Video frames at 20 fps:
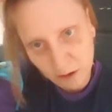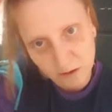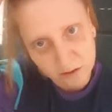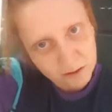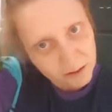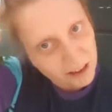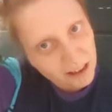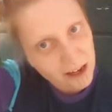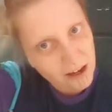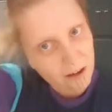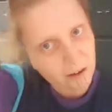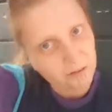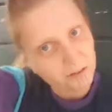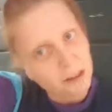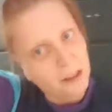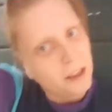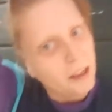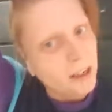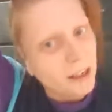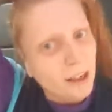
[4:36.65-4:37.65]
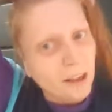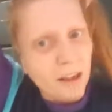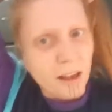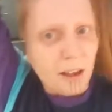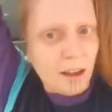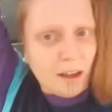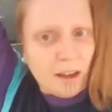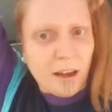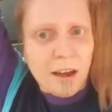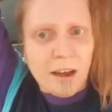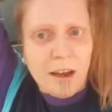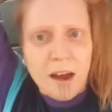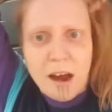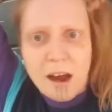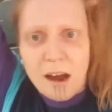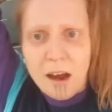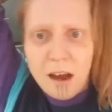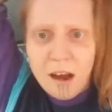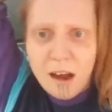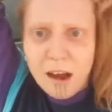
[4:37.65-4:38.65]
yeah,
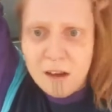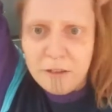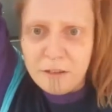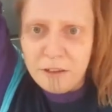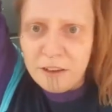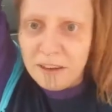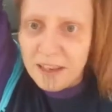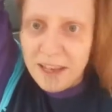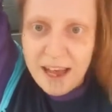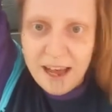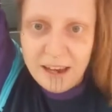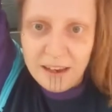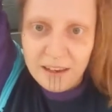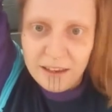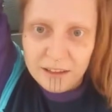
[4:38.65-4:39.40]
after that,